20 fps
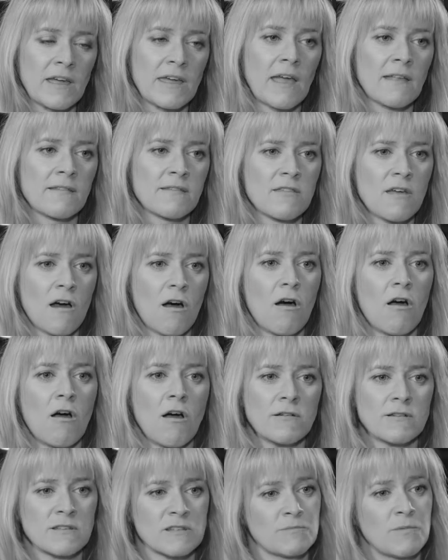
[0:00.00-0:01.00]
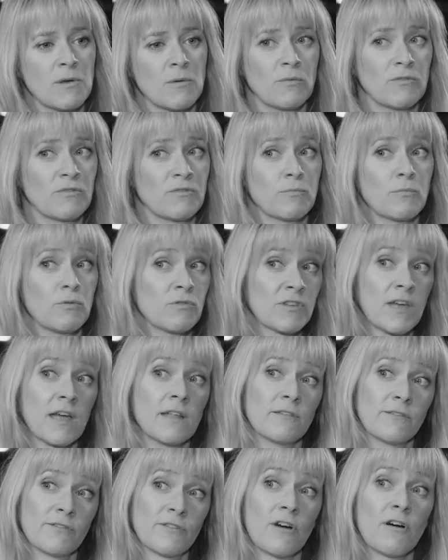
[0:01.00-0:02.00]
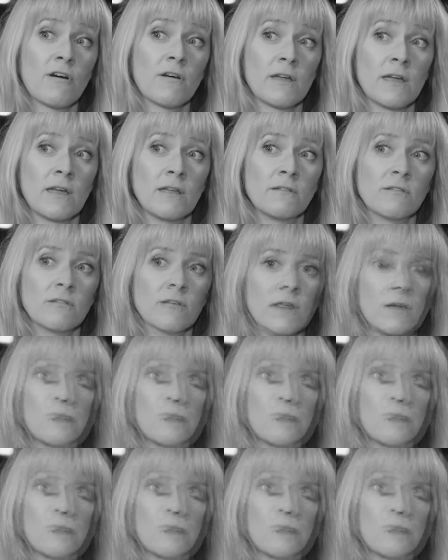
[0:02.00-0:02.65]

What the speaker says: guess the hardest bit was getting started.